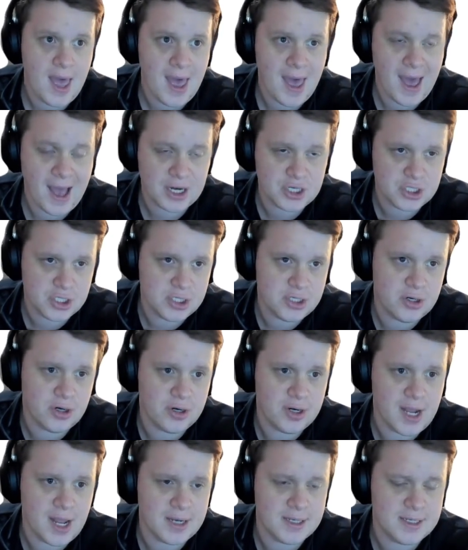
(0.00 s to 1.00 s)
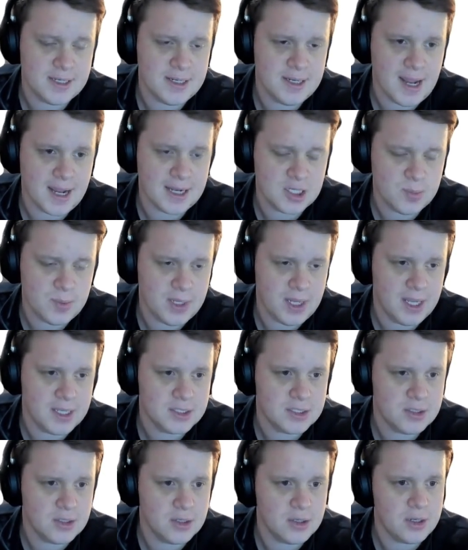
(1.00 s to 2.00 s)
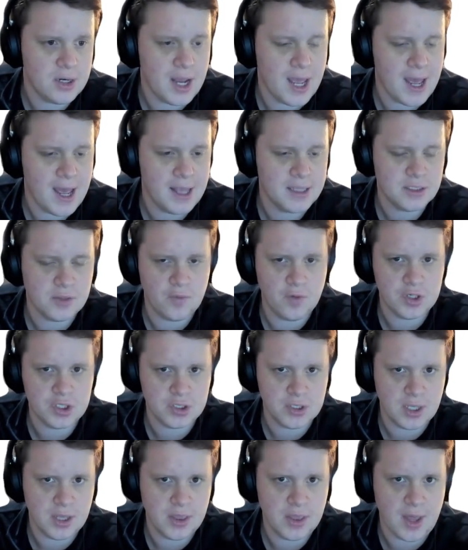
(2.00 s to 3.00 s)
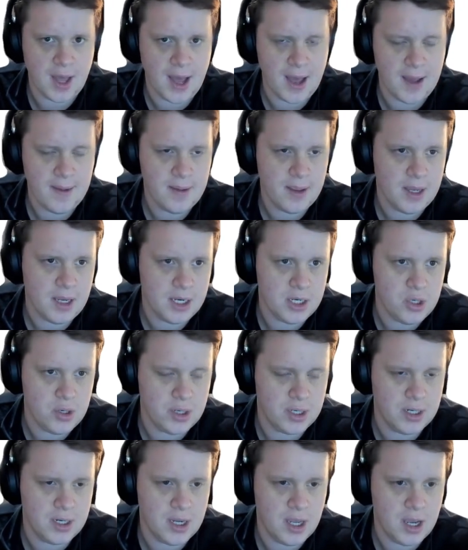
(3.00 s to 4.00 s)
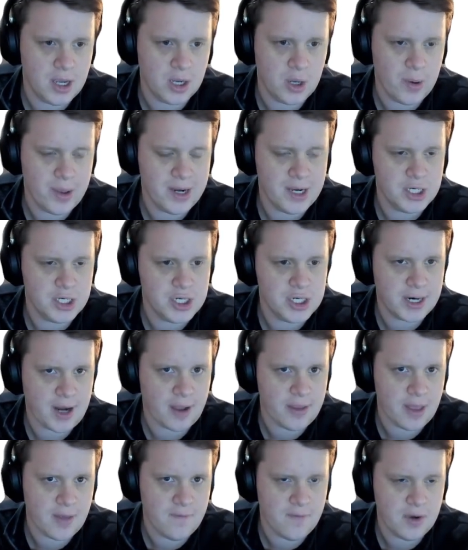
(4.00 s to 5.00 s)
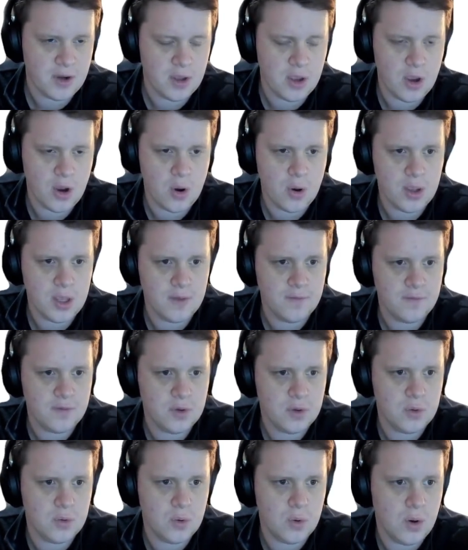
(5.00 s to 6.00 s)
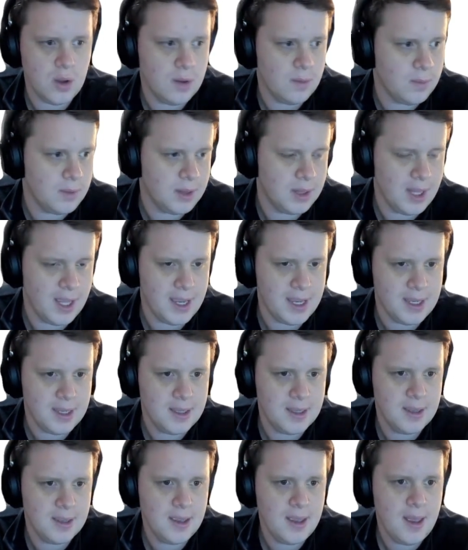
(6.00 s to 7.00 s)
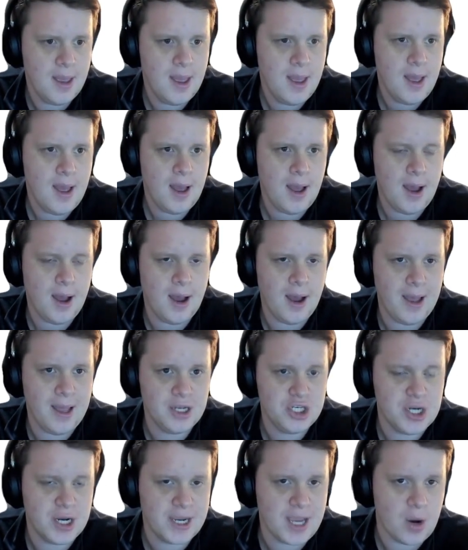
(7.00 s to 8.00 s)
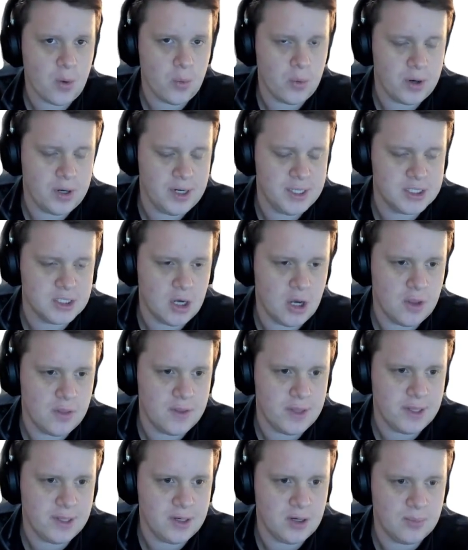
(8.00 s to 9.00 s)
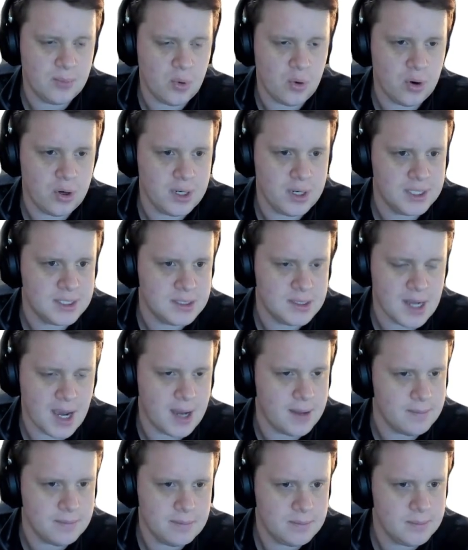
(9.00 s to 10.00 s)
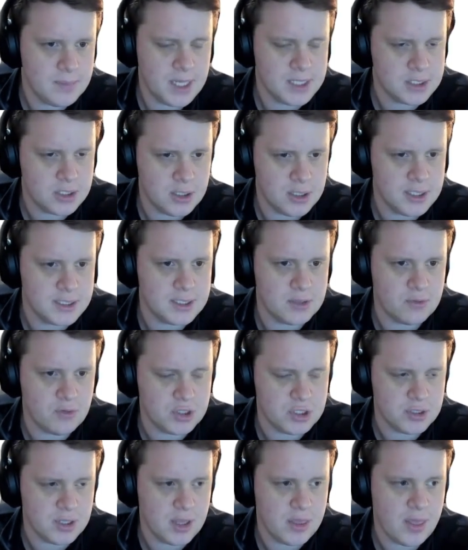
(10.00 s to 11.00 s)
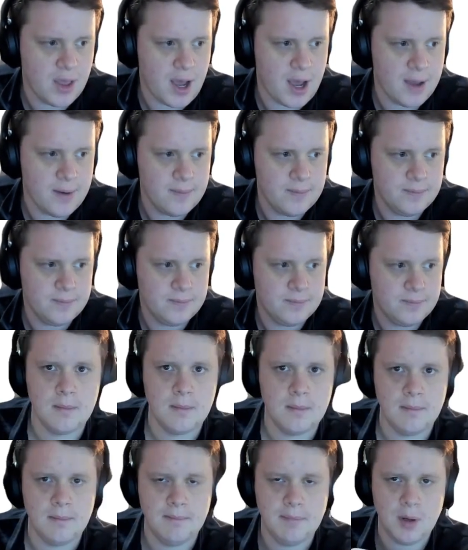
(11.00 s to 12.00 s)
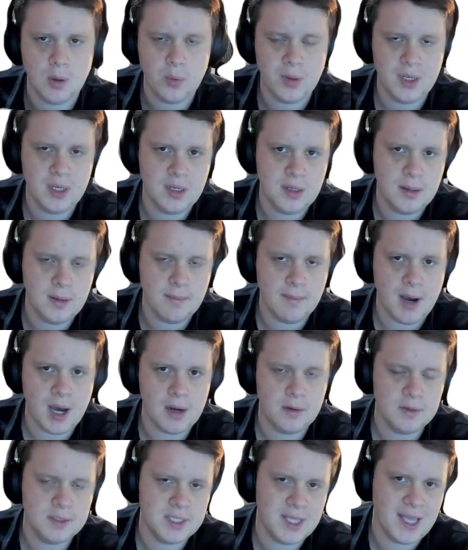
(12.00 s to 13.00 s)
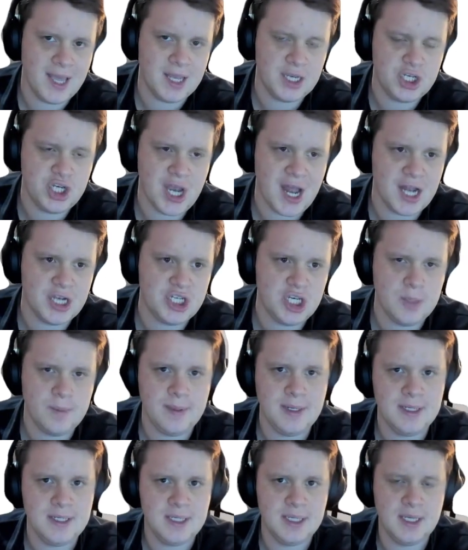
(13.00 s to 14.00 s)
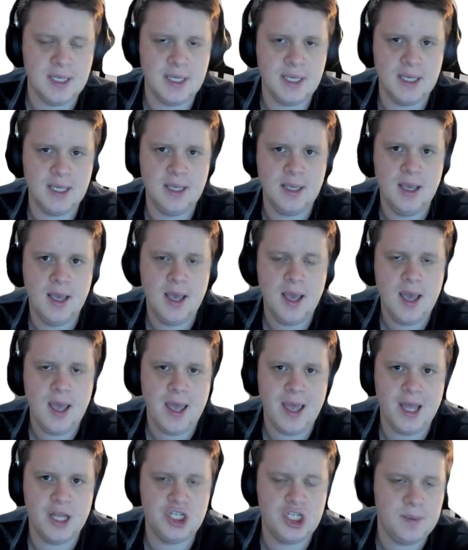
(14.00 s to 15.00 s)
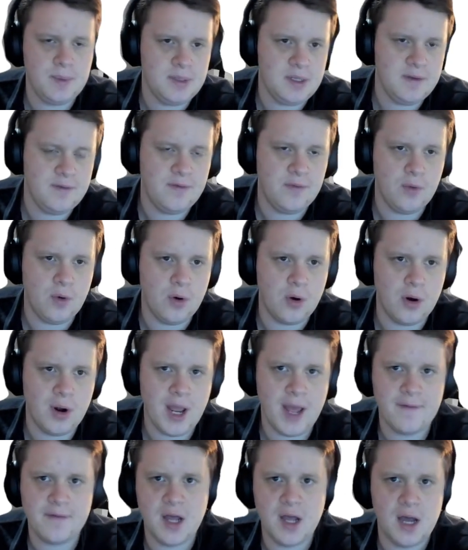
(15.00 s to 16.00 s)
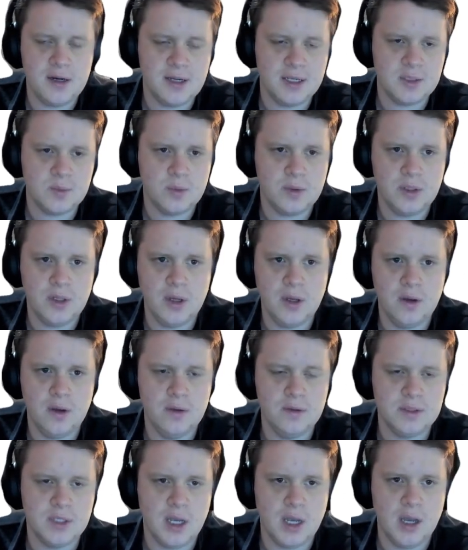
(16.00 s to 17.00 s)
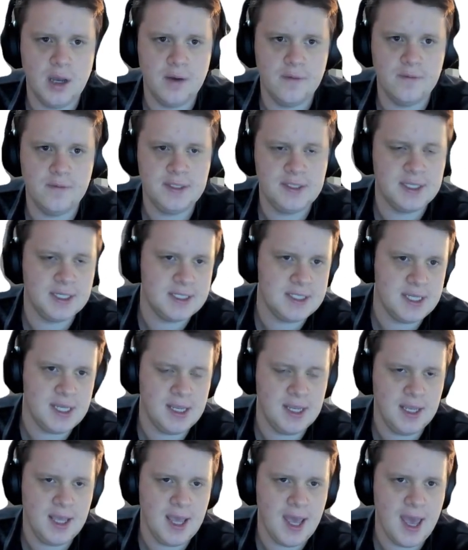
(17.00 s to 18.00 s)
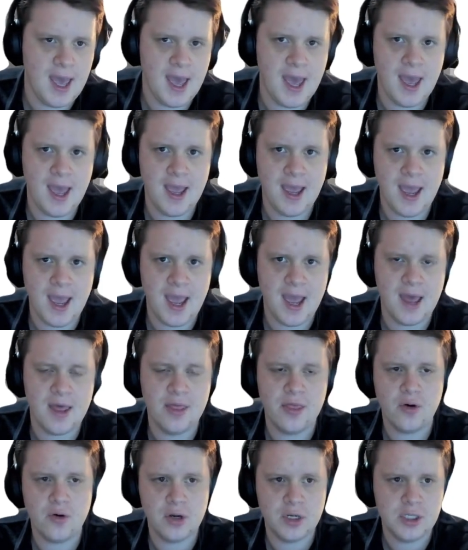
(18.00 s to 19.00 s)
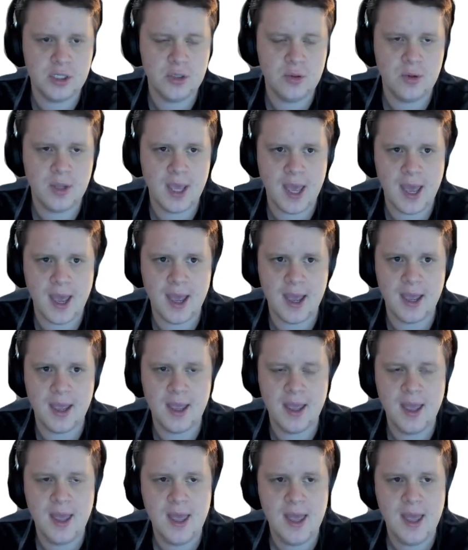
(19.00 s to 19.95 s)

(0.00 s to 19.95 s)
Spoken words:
actually turned out not to be as good as originally thought, and you can go ahead and check out that video if you would like, and check out where it is on the leaderboard. It's not as good as originally thought. But when models like ChatGPT and GPT-4 have context windows of 16K and 32K,